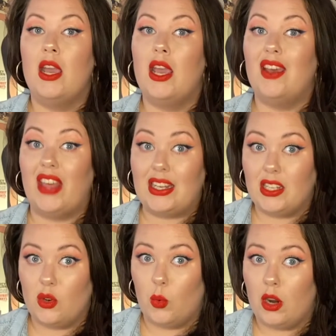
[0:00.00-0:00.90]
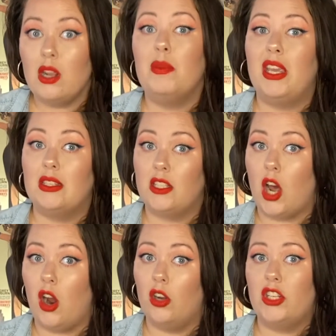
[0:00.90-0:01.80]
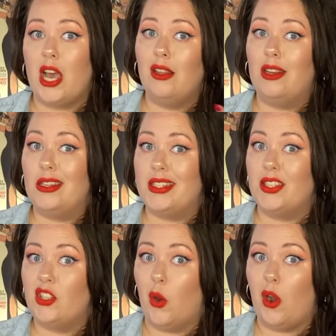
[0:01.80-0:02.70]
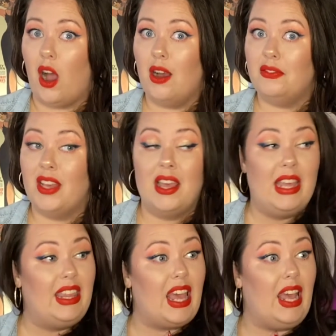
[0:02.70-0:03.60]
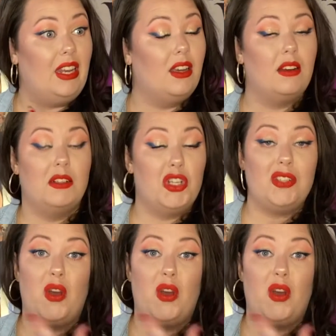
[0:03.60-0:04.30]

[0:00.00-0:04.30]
If that doesn't work because it's a hard gel and it doesn't soak off, then just